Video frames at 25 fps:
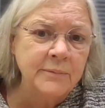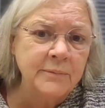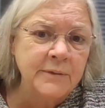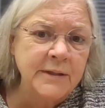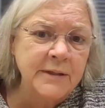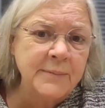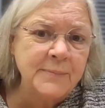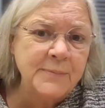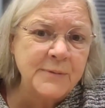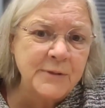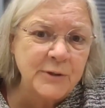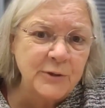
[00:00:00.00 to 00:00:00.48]

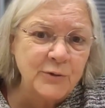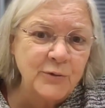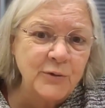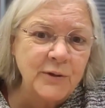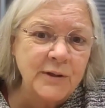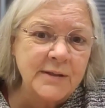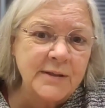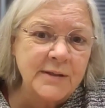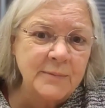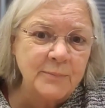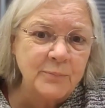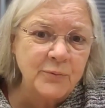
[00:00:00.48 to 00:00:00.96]
tips and
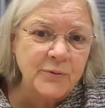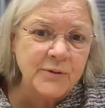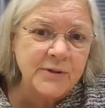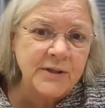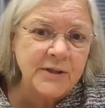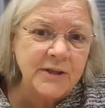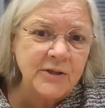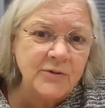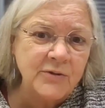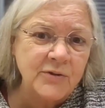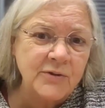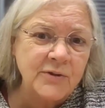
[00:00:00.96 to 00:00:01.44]
tricks and
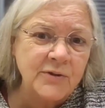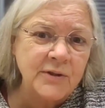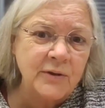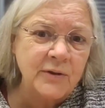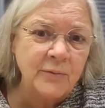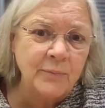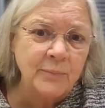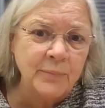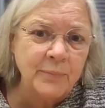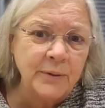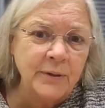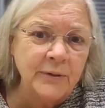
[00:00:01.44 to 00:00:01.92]
procedures that
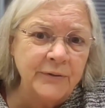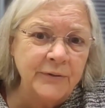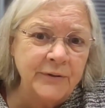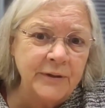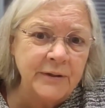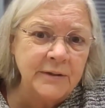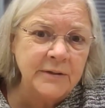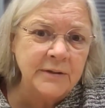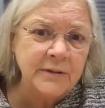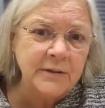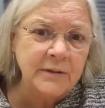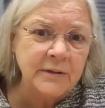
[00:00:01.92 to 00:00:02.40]
are built
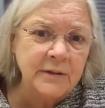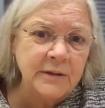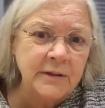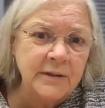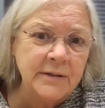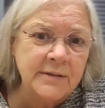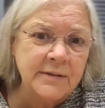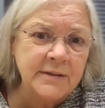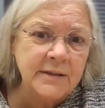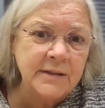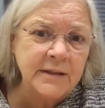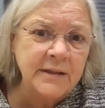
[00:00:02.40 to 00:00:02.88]
into
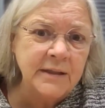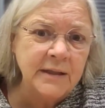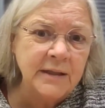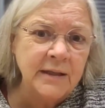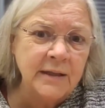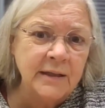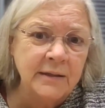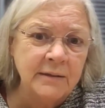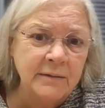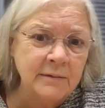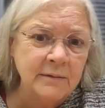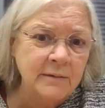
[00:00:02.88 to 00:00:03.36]
these
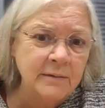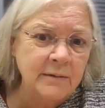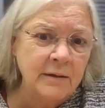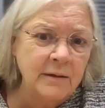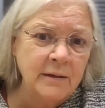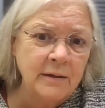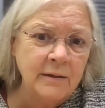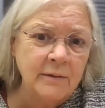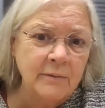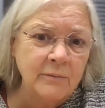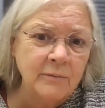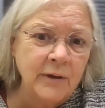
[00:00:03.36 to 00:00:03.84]
EN
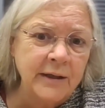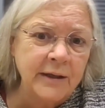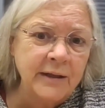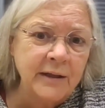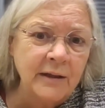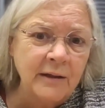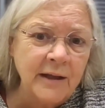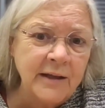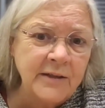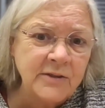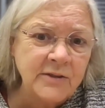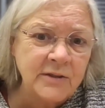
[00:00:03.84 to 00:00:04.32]

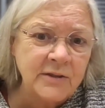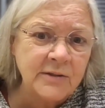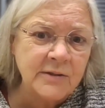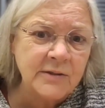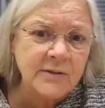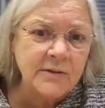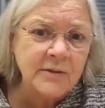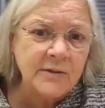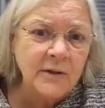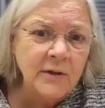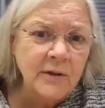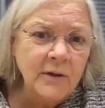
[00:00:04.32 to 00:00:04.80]

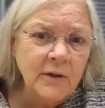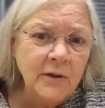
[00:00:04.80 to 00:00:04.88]
regulations,